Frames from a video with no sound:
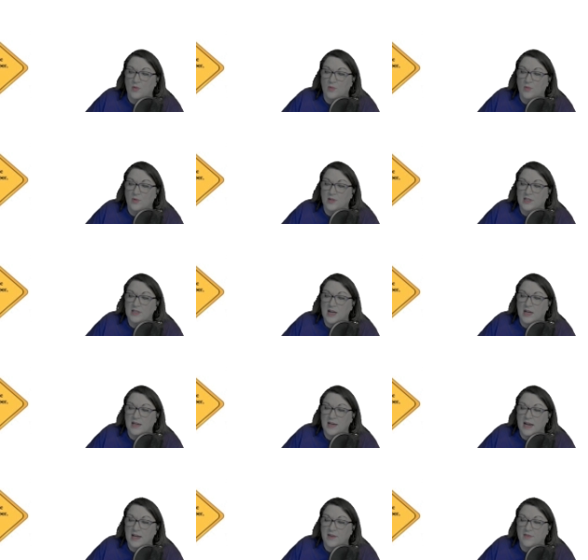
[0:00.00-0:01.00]
it's not a
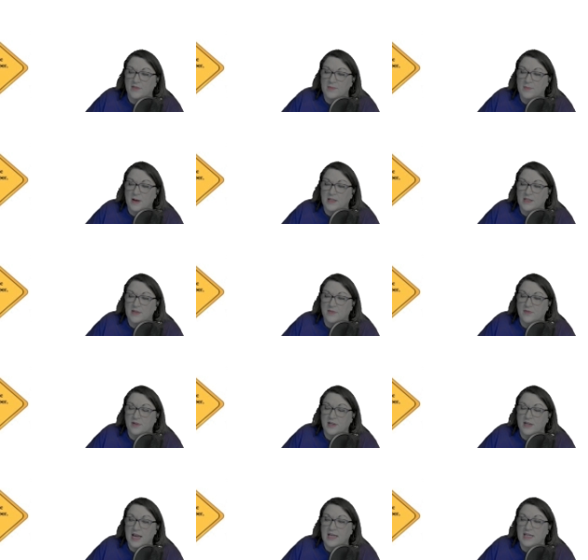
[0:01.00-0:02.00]
negative, it's a positive.
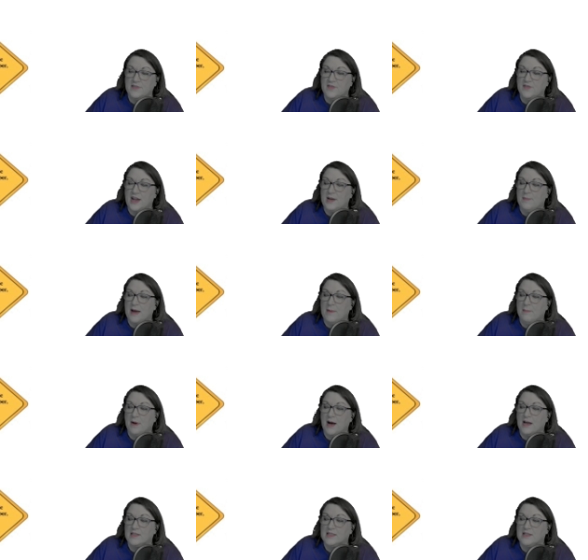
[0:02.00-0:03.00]
Negative divided by a
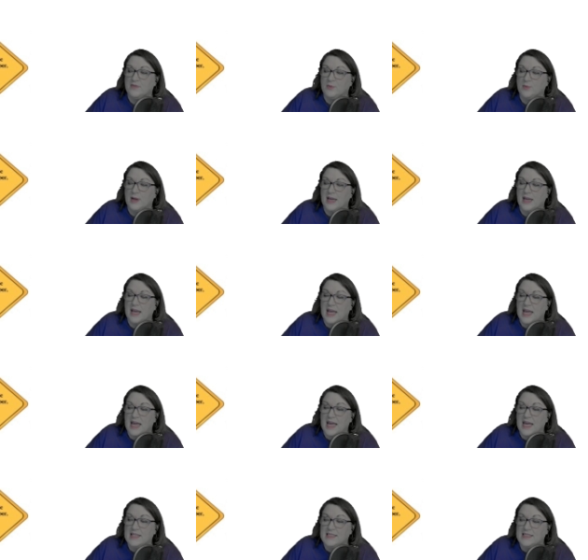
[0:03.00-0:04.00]
positive 3
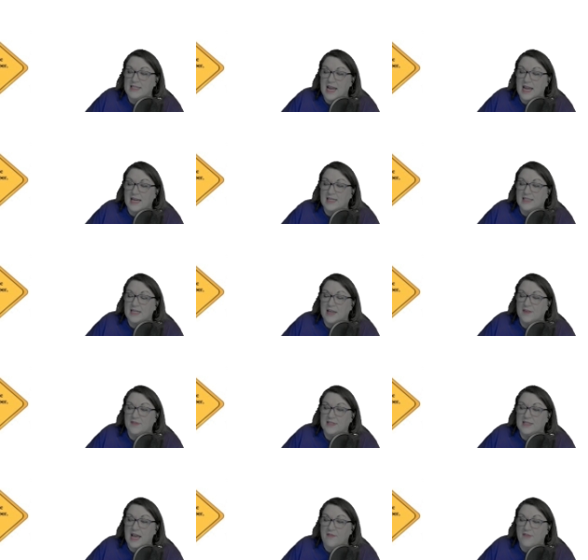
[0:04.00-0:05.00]
is negative
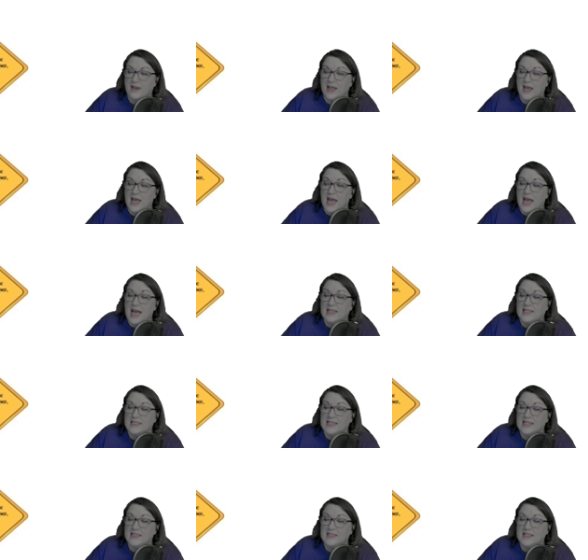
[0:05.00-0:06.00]
7. And
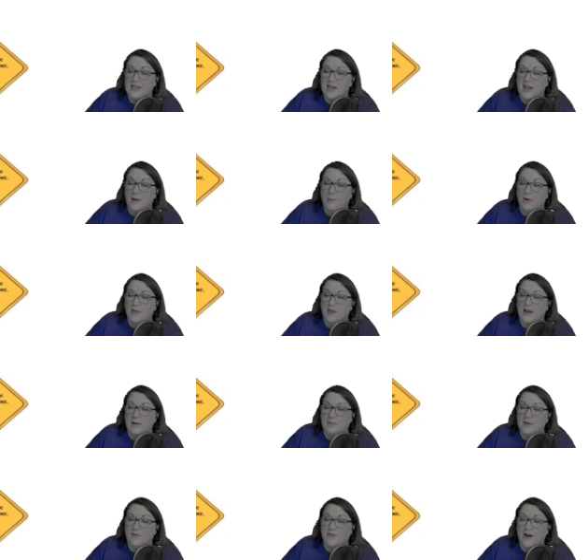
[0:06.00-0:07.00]
since the number that
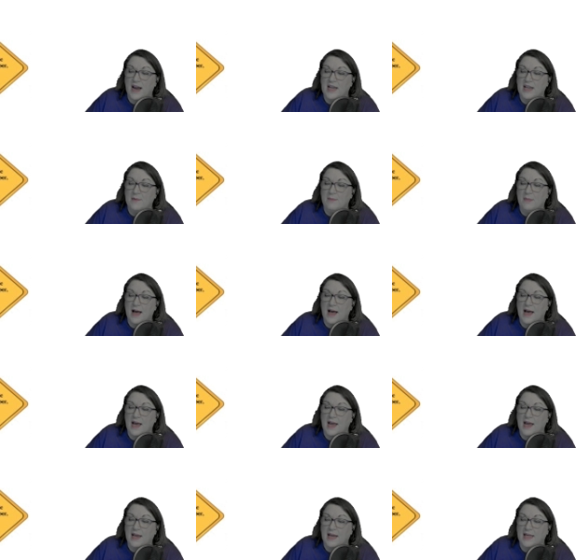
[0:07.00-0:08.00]
I'm dividing
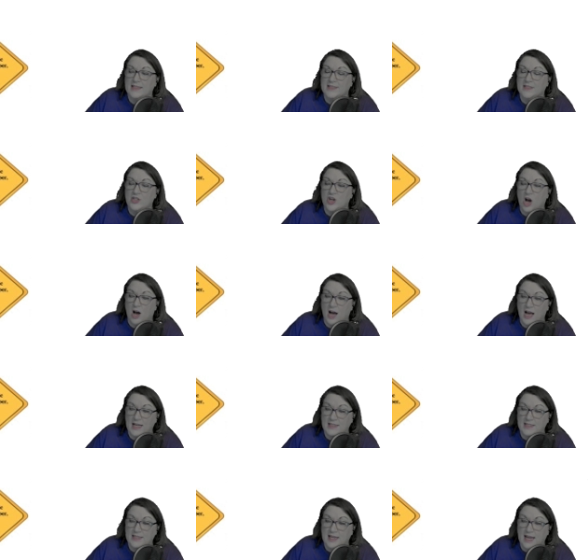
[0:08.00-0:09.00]
by is
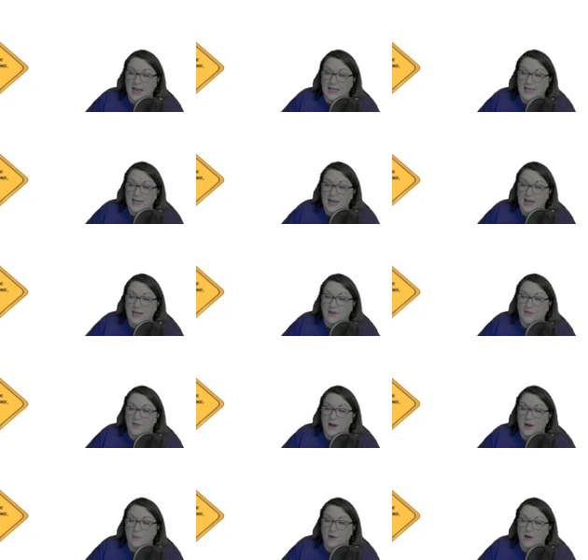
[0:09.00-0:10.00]
not a negative
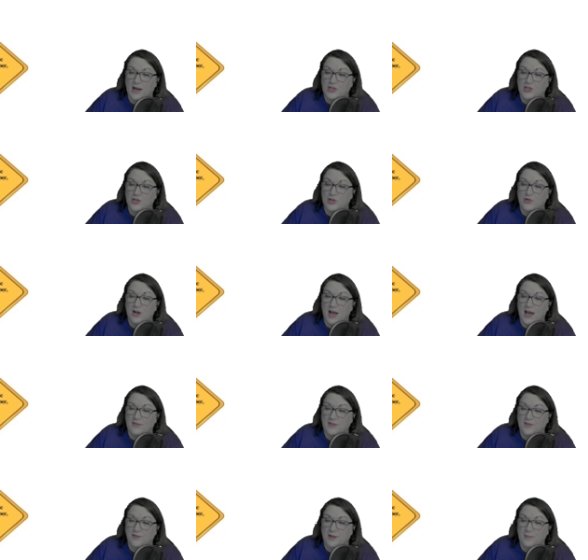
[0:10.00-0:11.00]
number, I do not have
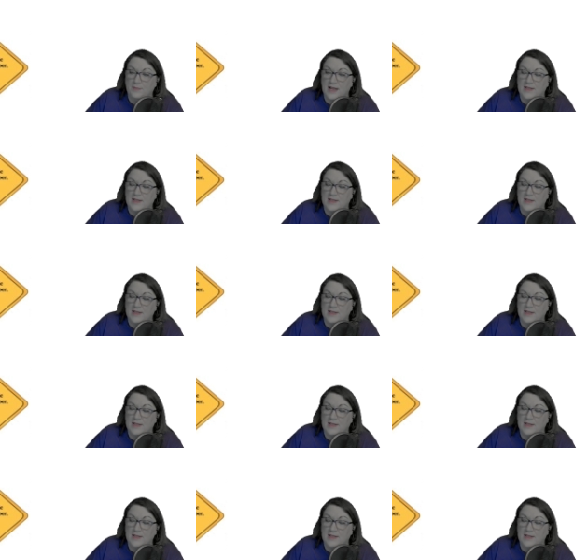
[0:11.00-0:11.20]
to flip that